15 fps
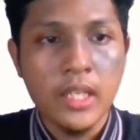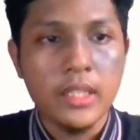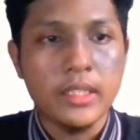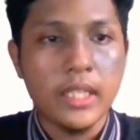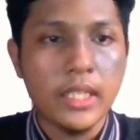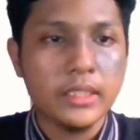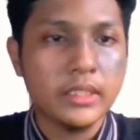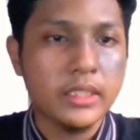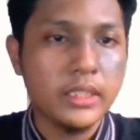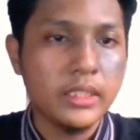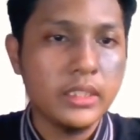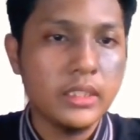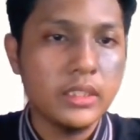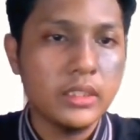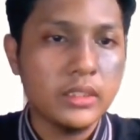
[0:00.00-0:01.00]

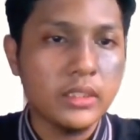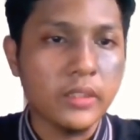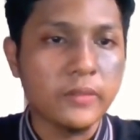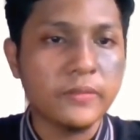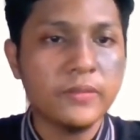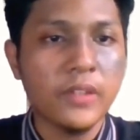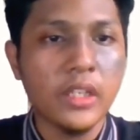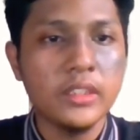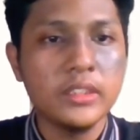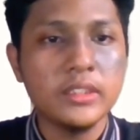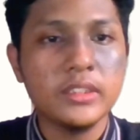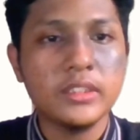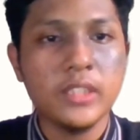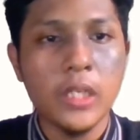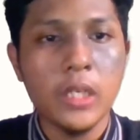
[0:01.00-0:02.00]
Lastly, the final
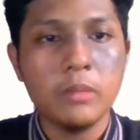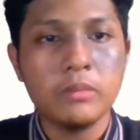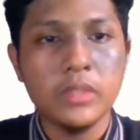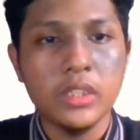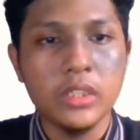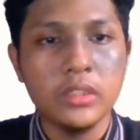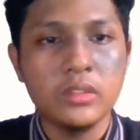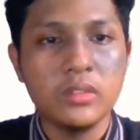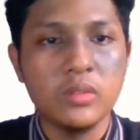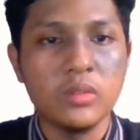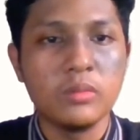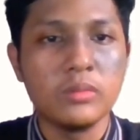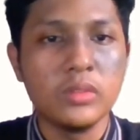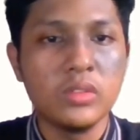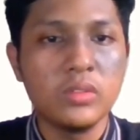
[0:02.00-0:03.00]
step is to
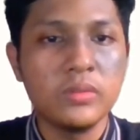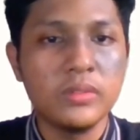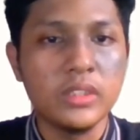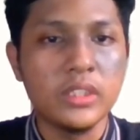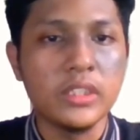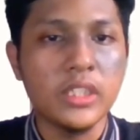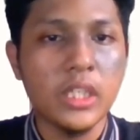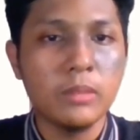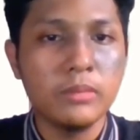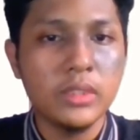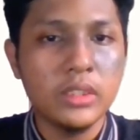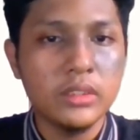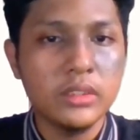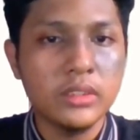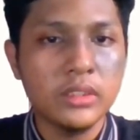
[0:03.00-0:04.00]
move the
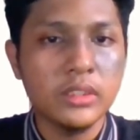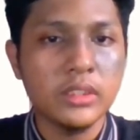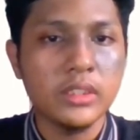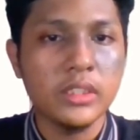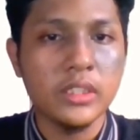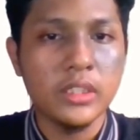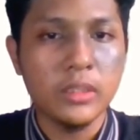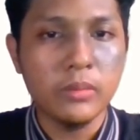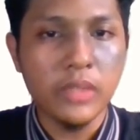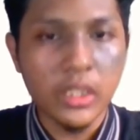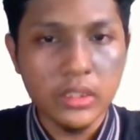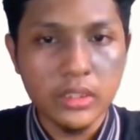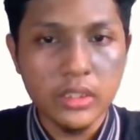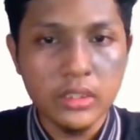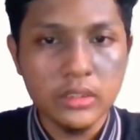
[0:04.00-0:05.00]
numbers in the
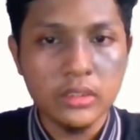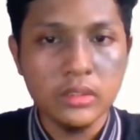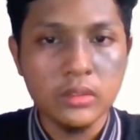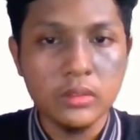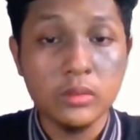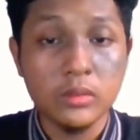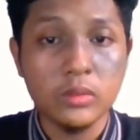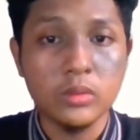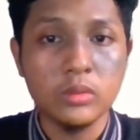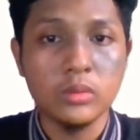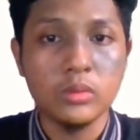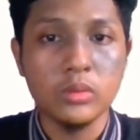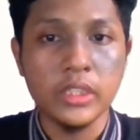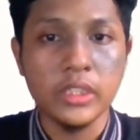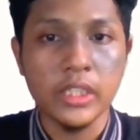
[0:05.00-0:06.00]
brackets
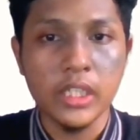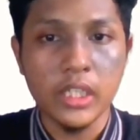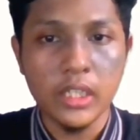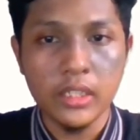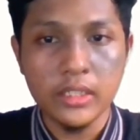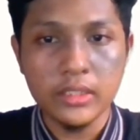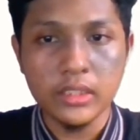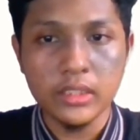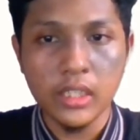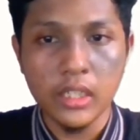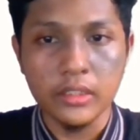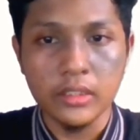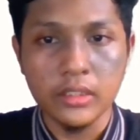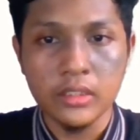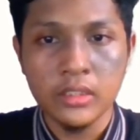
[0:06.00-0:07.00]
to the other
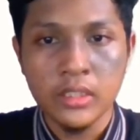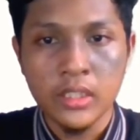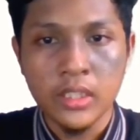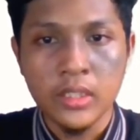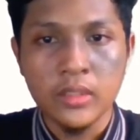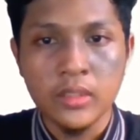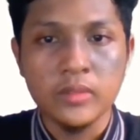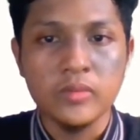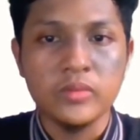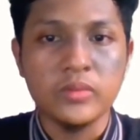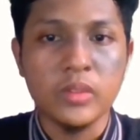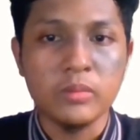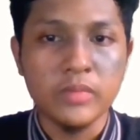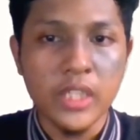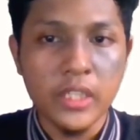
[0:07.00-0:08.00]
side.
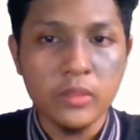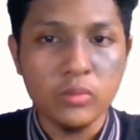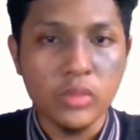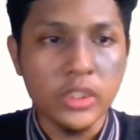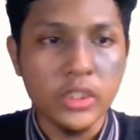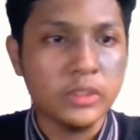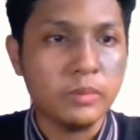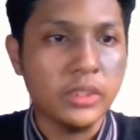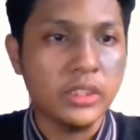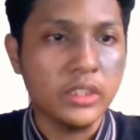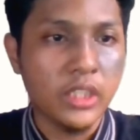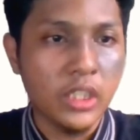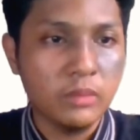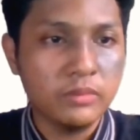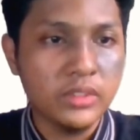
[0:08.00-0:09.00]
From that, which
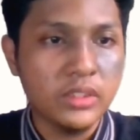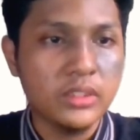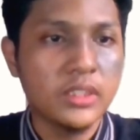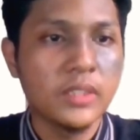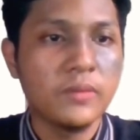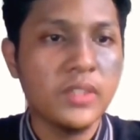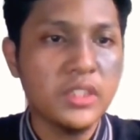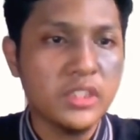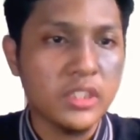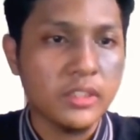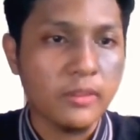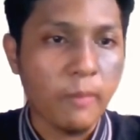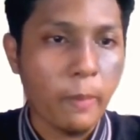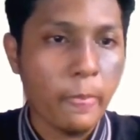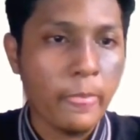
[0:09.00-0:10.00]
becomes division.
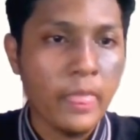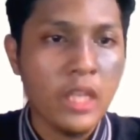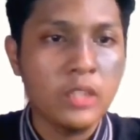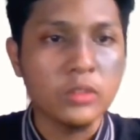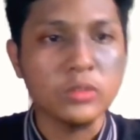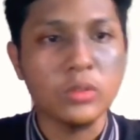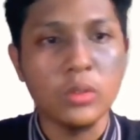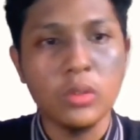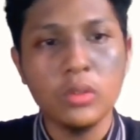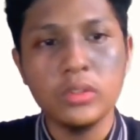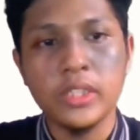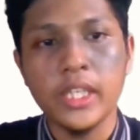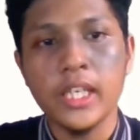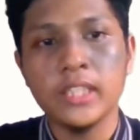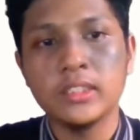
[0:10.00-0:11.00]
So
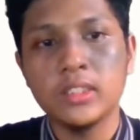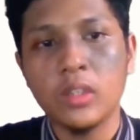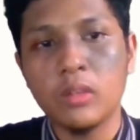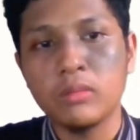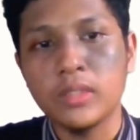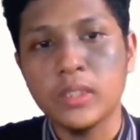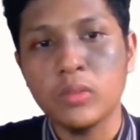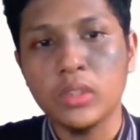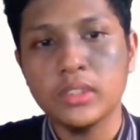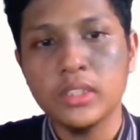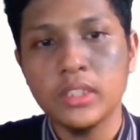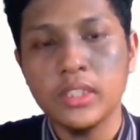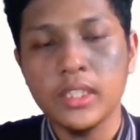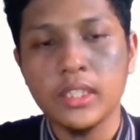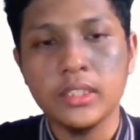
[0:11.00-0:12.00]
the answer of the
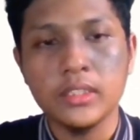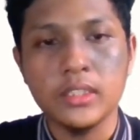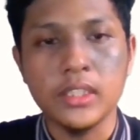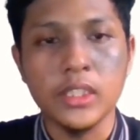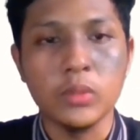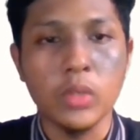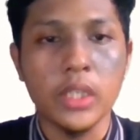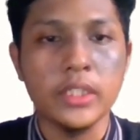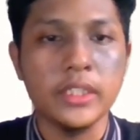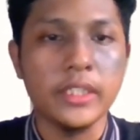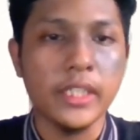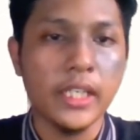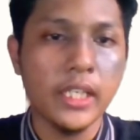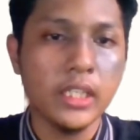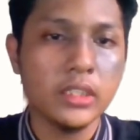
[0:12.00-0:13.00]
question is dy
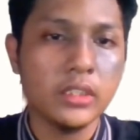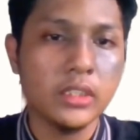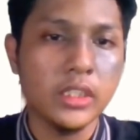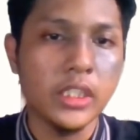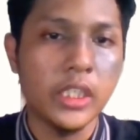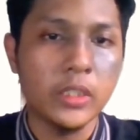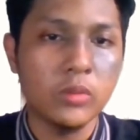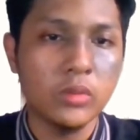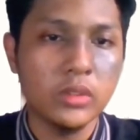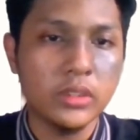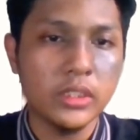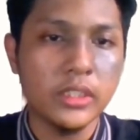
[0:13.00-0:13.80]
dx equal